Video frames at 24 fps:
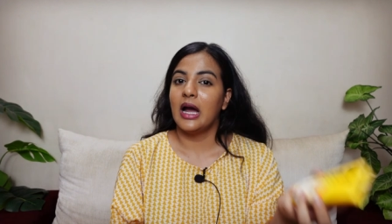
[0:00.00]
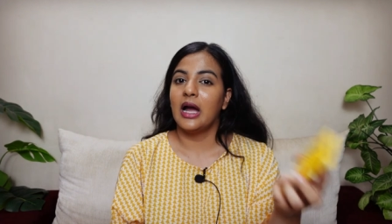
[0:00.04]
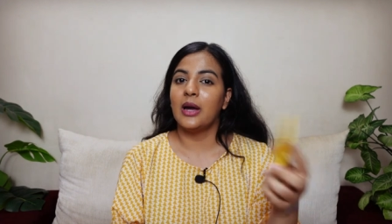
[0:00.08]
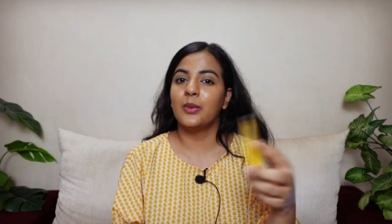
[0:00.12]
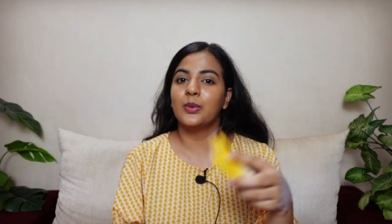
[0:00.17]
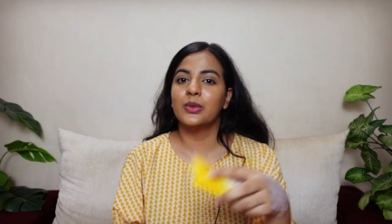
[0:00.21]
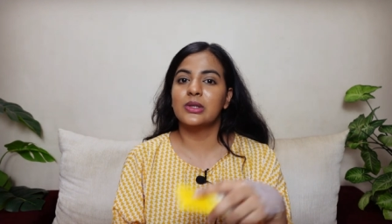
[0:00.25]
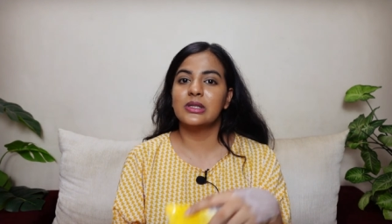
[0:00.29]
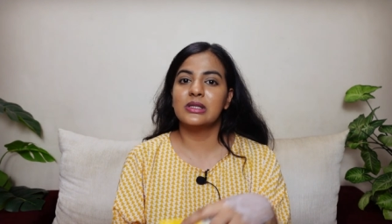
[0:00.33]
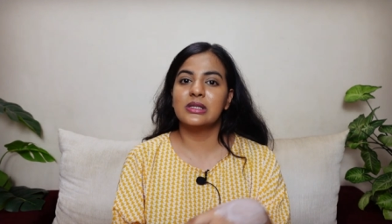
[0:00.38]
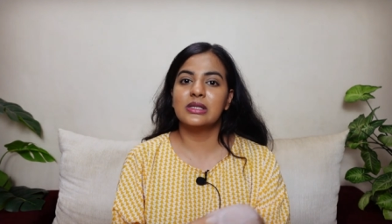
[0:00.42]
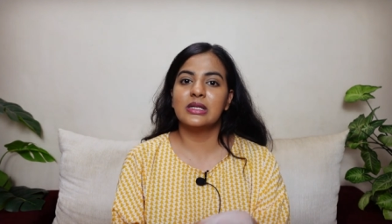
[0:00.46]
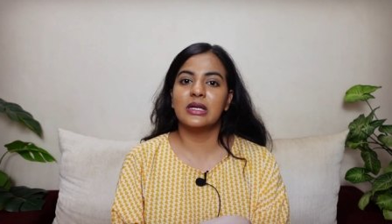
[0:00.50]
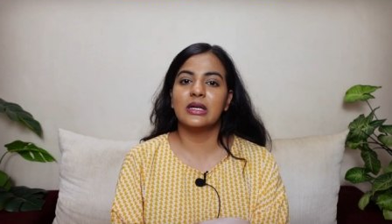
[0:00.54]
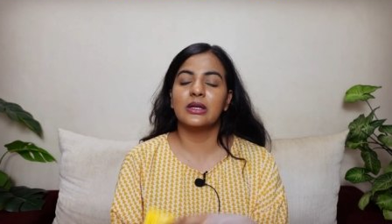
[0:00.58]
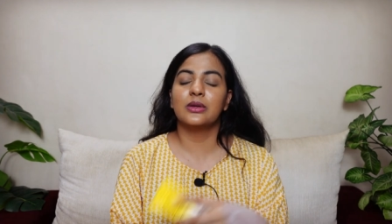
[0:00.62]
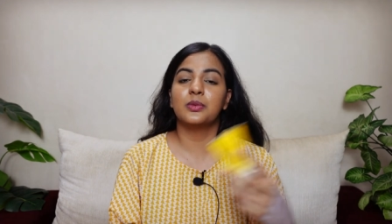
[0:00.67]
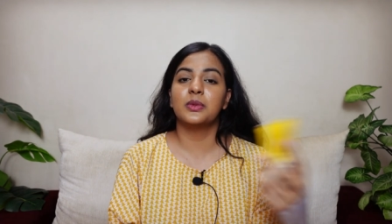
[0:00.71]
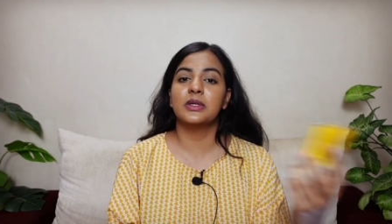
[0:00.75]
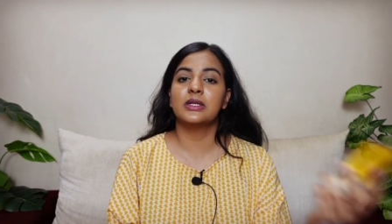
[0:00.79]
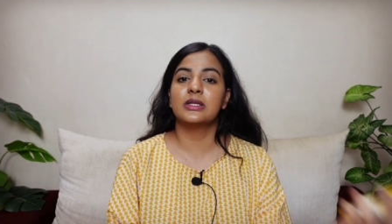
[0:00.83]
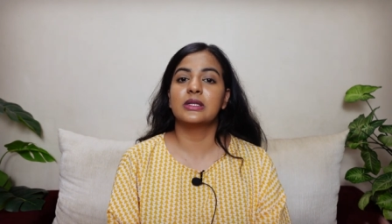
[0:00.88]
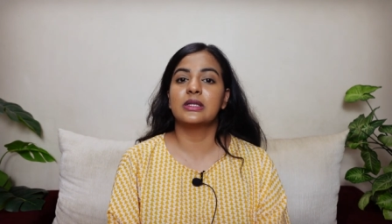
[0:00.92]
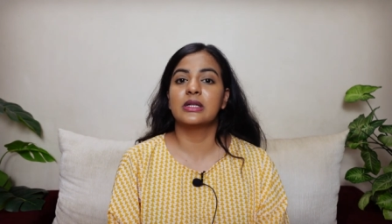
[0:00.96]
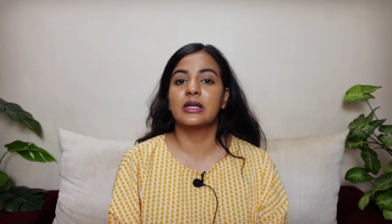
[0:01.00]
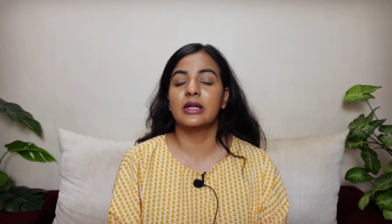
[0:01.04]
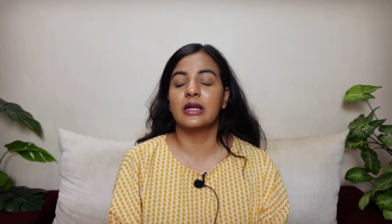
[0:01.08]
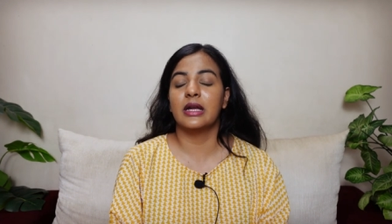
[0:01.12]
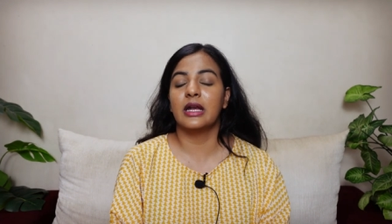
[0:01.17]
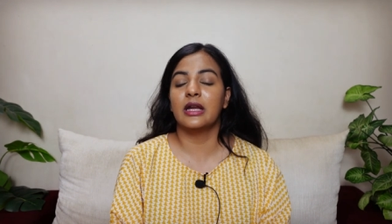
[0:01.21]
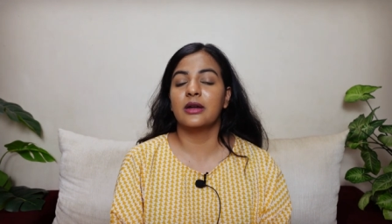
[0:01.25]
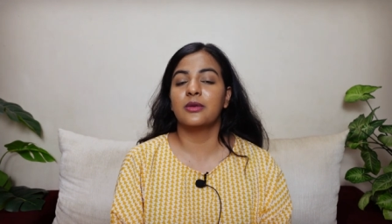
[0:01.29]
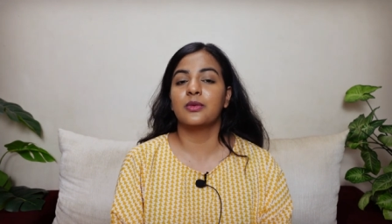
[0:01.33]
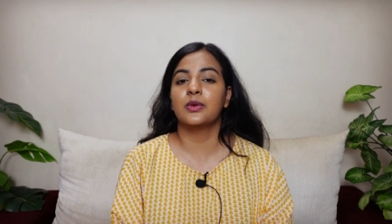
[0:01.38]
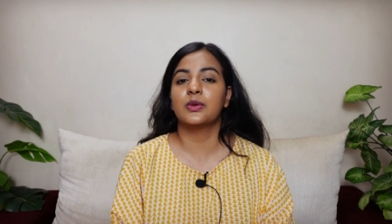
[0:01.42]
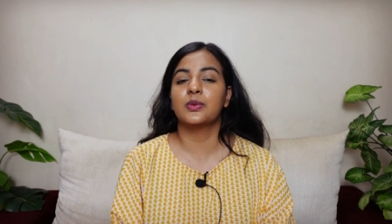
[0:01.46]
I wouldn't say it was
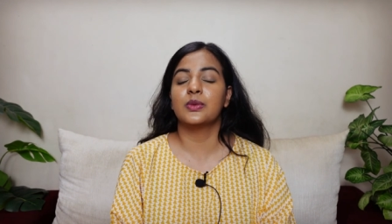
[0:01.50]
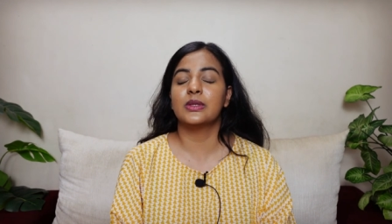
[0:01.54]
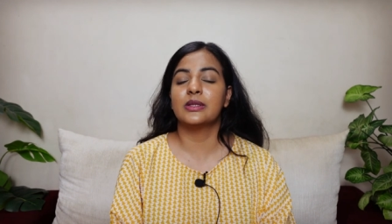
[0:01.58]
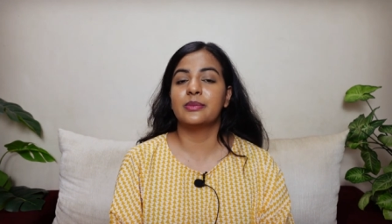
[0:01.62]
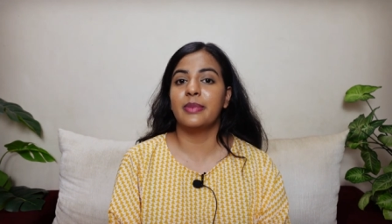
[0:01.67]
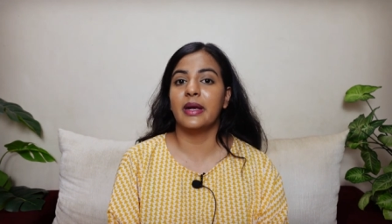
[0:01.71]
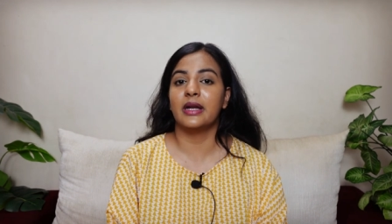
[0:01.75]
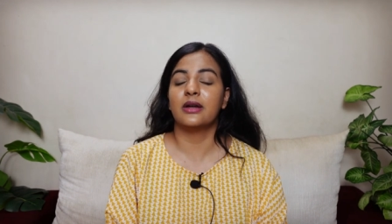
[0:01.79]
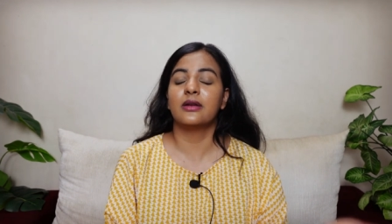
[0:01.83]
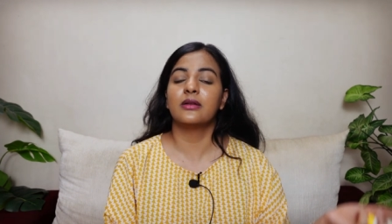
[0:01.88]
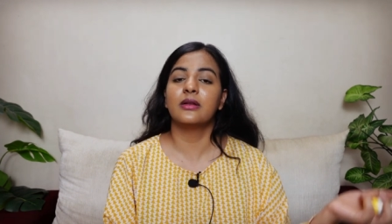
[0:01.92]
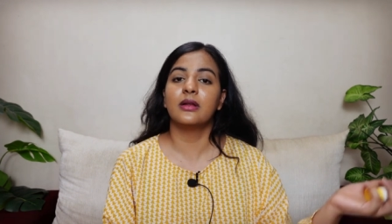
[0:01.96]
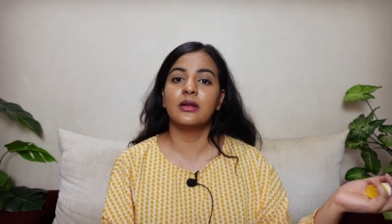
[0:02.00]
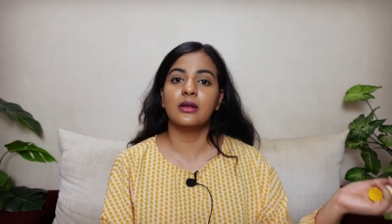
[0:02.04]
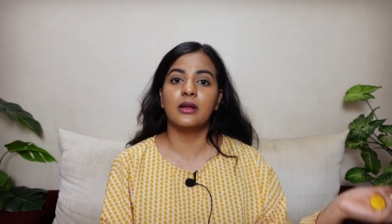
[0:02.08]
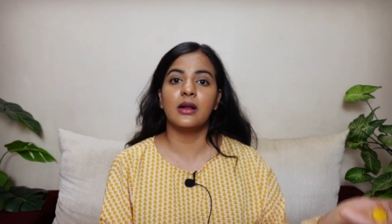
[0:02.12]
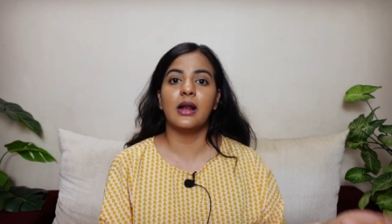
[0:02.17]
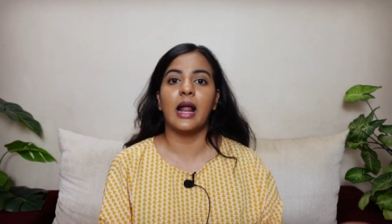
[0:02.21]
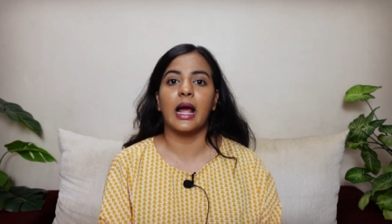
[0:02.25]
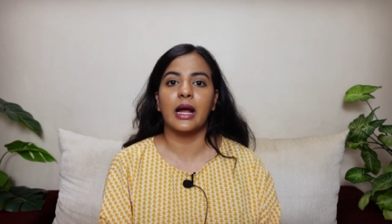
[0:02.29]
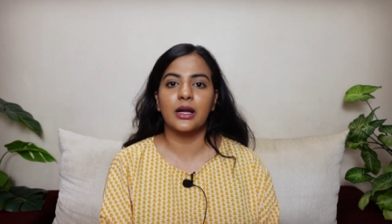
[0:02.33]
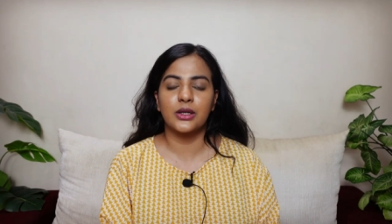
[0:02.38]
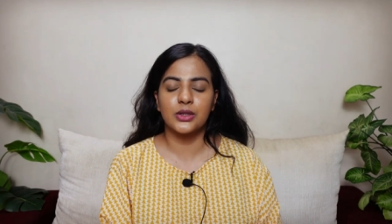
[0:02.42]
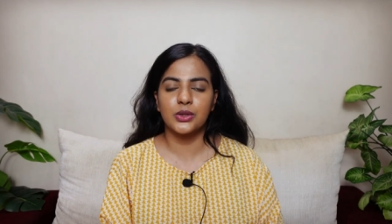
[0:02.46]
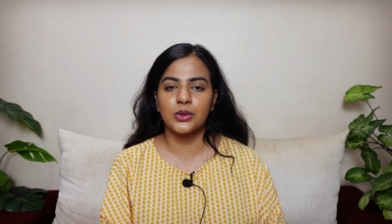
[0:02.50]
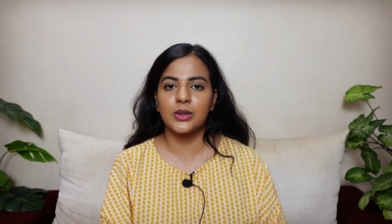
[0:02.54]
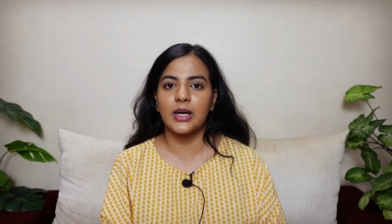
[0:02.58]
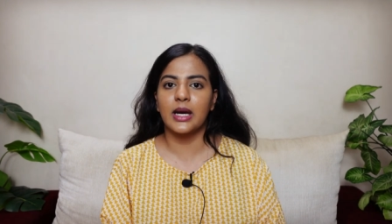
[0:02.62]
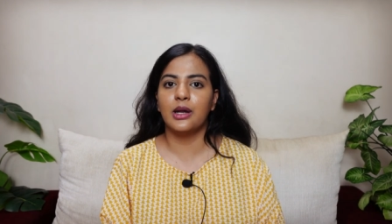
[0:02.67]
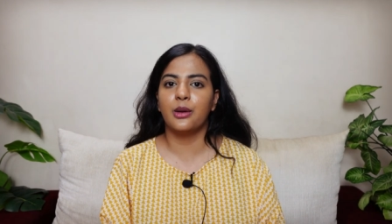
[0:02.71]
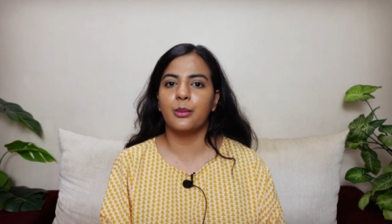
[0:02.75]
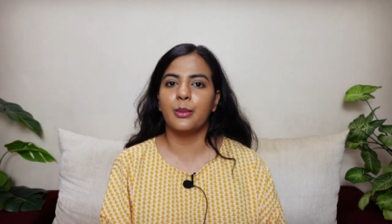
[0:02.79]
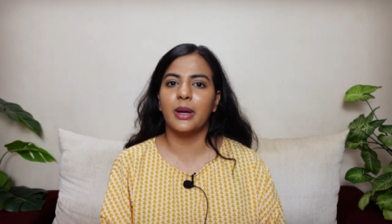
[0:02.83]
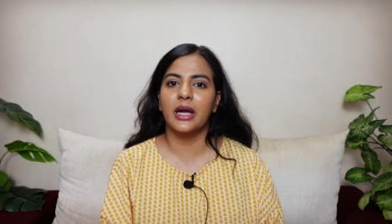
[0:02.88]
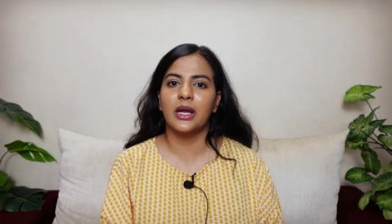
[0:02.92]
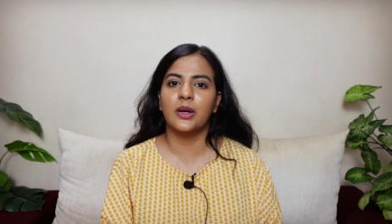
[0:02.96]
great. It was better than the Lacto
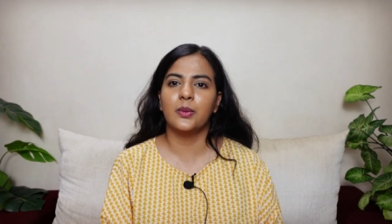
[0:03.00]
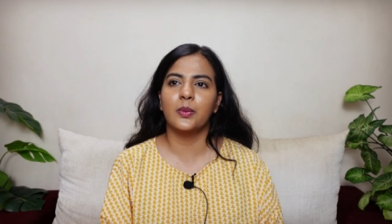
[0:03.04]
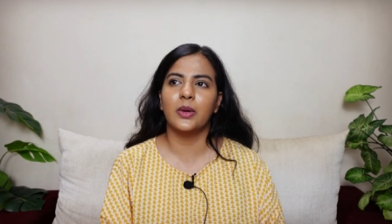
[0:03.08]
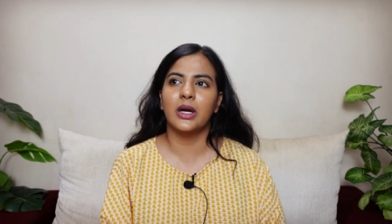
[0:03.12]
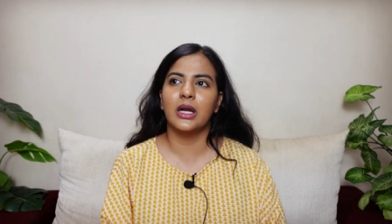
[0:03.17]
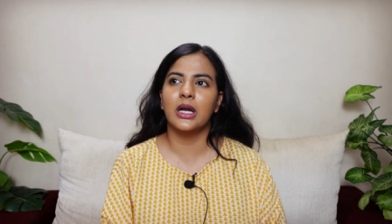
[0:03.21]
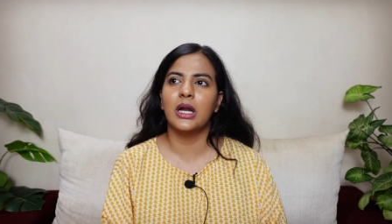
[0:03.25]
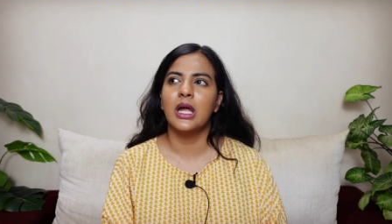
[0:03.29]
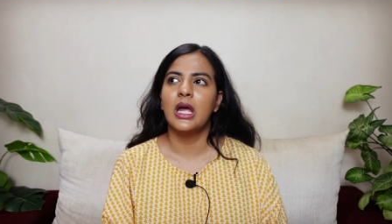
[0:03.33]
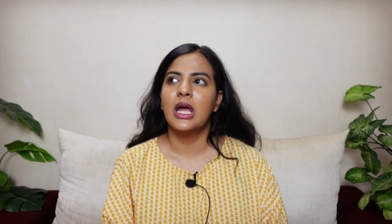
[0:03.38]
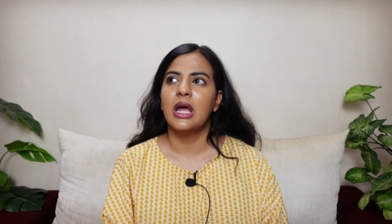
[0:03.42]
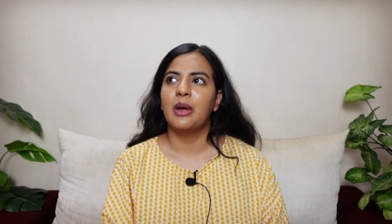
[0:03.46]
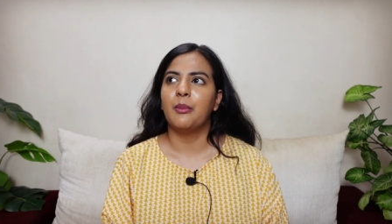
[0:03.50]
Calamine one,